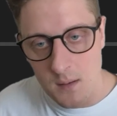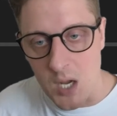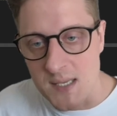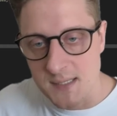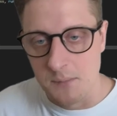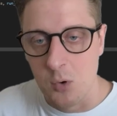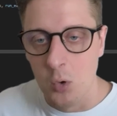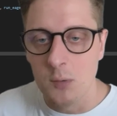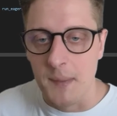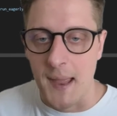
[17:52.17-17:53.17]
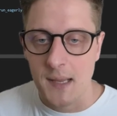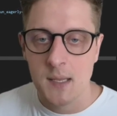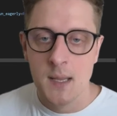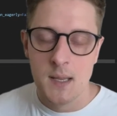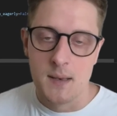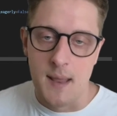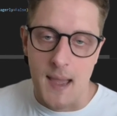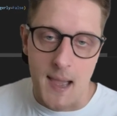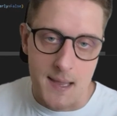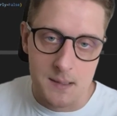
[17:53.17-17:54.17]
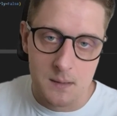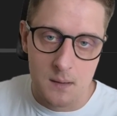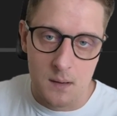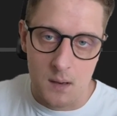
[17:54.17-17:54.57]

custom callback that